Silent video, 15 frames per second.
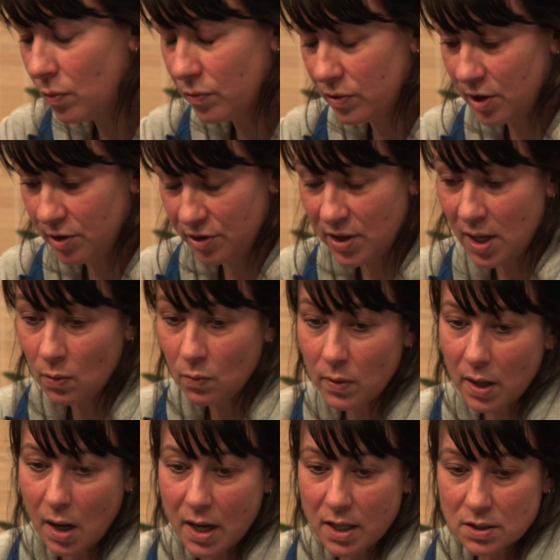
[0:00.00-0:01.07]
the thing,
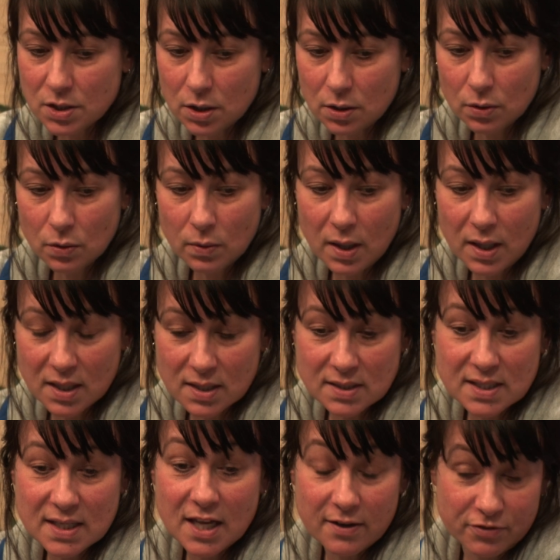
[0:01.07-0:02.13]
what I do
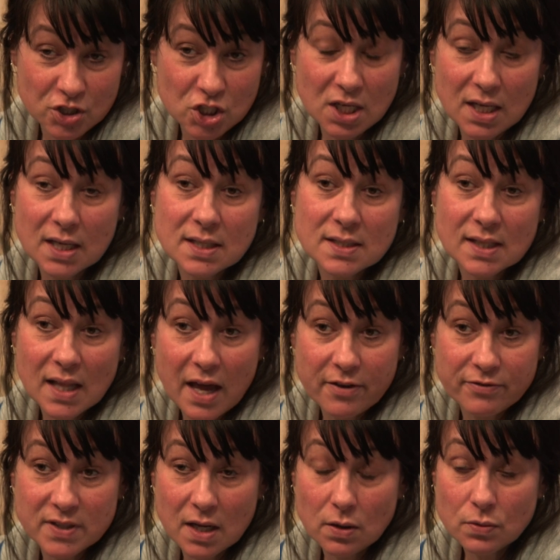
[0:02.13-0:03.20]
is if she is
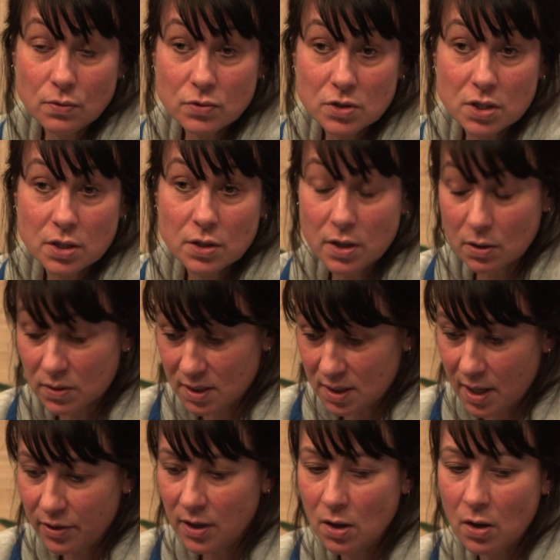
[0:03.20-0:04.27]
left out, there is
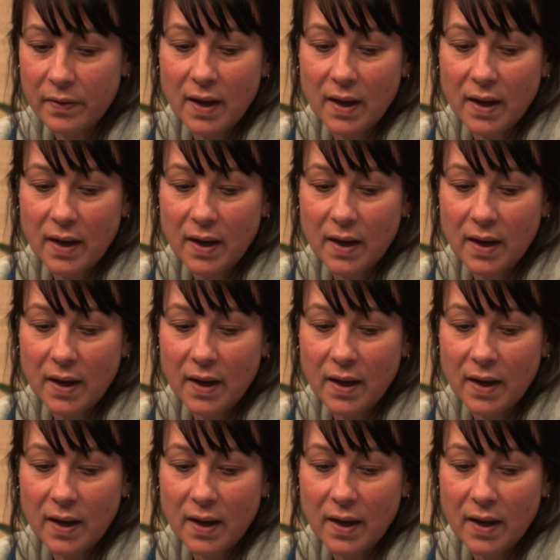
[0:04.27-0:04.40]
nothing on the